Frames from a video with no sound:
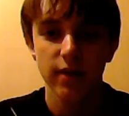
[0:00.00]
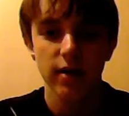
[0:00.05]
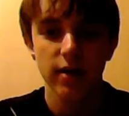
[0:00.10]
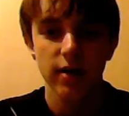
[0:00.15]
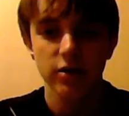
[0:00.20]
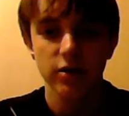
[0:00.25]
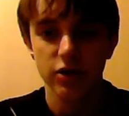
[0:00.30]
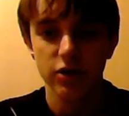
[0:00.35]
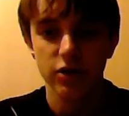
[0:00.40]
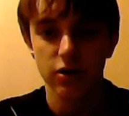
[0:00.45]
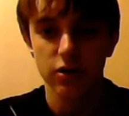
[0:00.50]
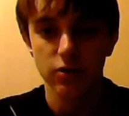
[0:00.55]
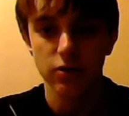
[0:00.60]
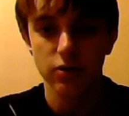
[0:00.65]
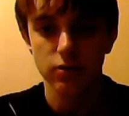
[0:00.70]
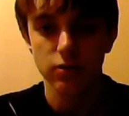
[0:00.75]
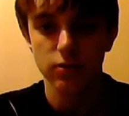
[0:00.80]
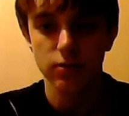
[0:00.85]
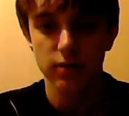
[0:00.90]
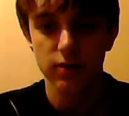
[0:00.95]
So
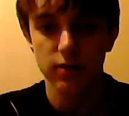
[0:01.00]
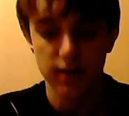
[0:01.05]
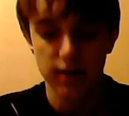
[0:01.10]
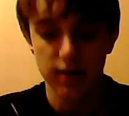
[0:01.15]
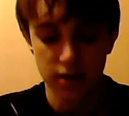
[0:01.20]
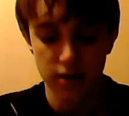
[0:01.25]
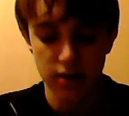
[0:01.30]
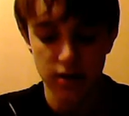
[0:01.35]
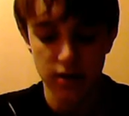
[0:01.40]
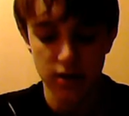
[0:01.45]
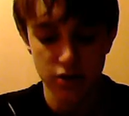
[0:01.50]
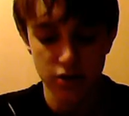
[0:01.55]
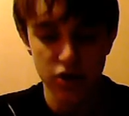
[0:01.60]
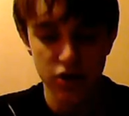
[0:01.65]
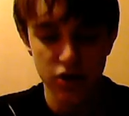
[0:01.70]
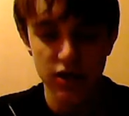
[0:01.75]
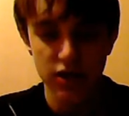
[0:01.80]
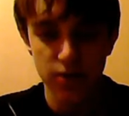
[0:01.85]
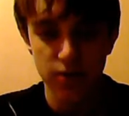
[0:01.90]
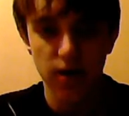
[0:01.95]
you just need
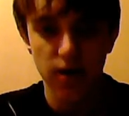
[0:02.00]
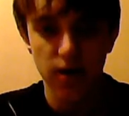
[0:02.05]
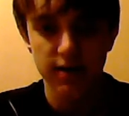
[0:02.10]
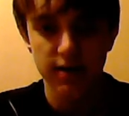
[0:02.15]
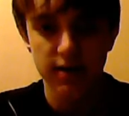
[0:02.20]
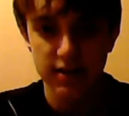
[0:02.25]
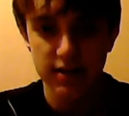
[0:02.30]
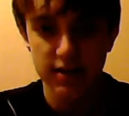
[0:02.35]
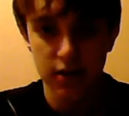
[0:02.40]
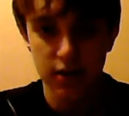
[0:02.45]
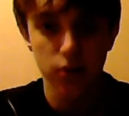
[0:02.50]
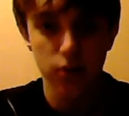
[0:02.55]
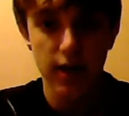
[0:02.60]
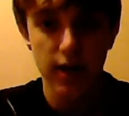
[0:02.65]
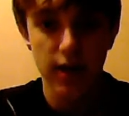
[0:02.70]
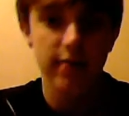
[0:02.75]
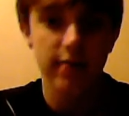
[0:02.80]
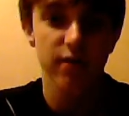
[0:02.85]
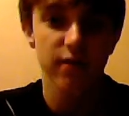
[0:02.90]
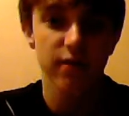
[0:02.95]
to practice it, and you'll get there
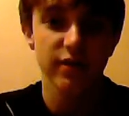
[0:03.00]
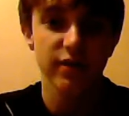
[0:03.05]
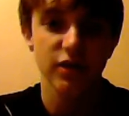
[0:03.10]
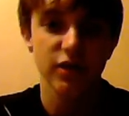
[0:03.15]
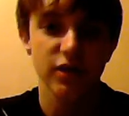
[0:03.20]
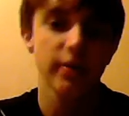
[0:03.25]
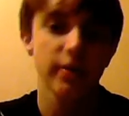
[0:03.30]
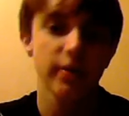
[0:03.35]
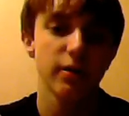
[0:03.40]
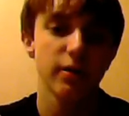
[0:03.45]
eventually. I mean,